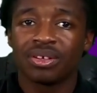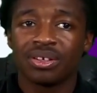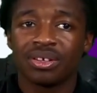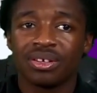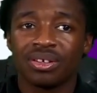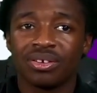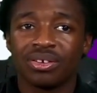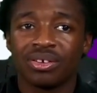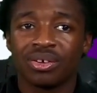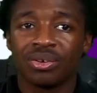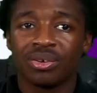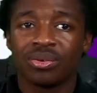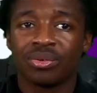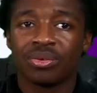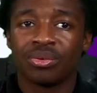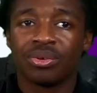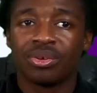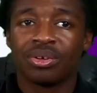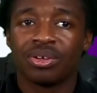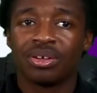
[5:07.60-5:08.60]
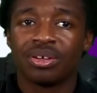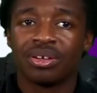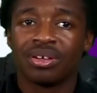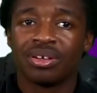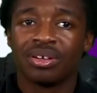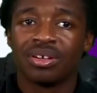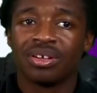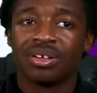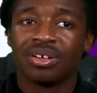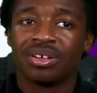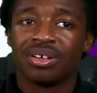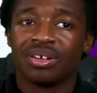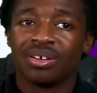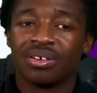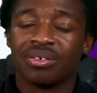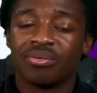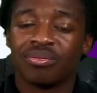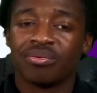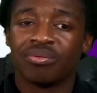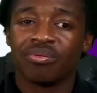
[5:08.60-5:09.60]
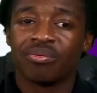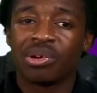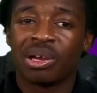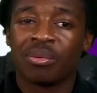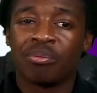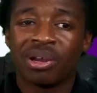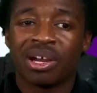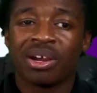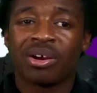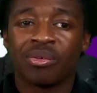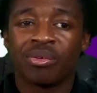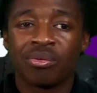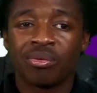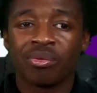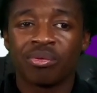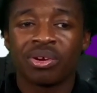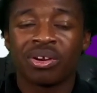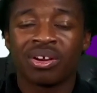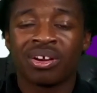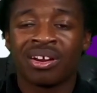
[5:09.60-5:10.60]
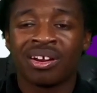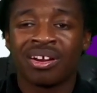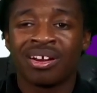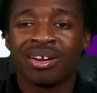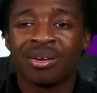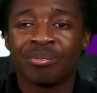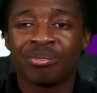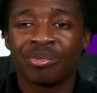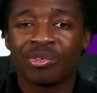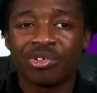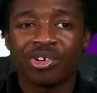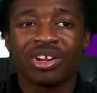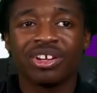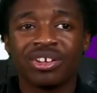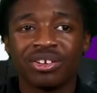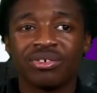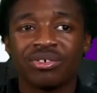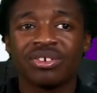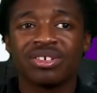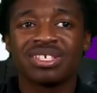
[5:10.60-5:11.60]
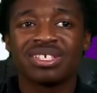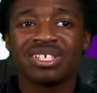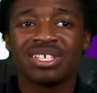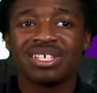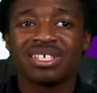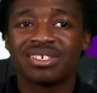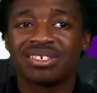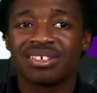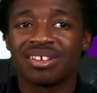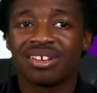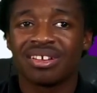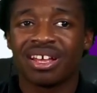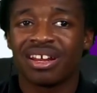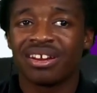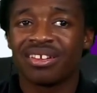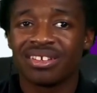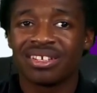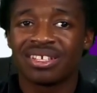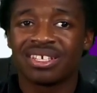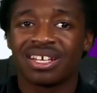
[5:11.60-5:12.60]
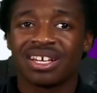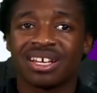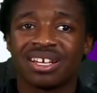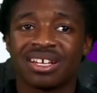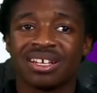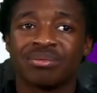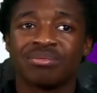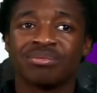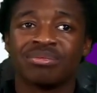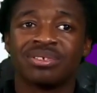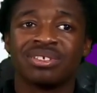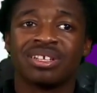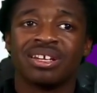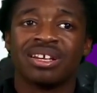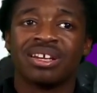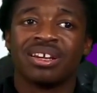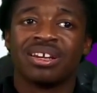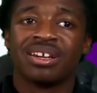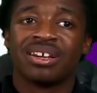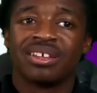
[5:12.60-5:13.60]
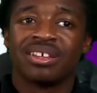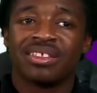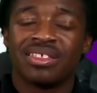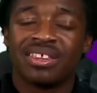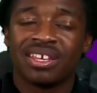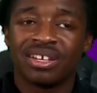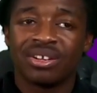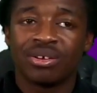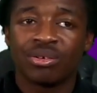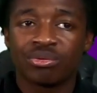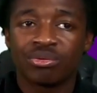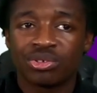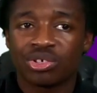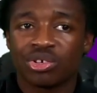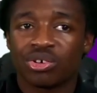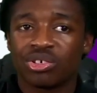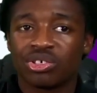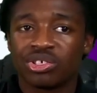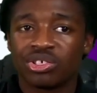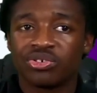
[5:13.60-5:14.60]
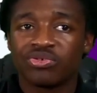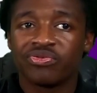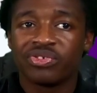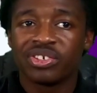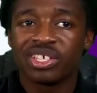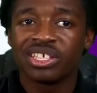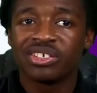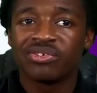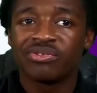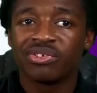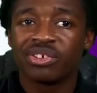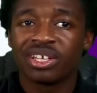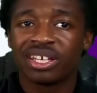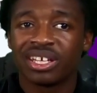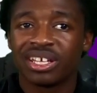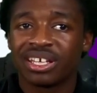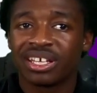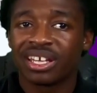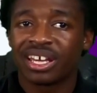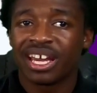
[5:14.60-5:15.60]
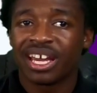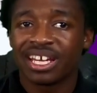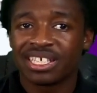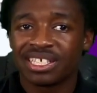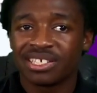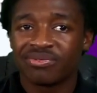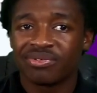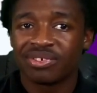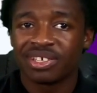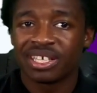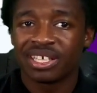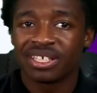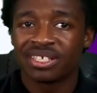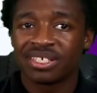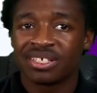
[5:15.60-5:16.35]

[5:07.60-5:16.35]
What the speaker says: know, about credit unions is a lot of the time they don't charge you fees for getting a cash advance.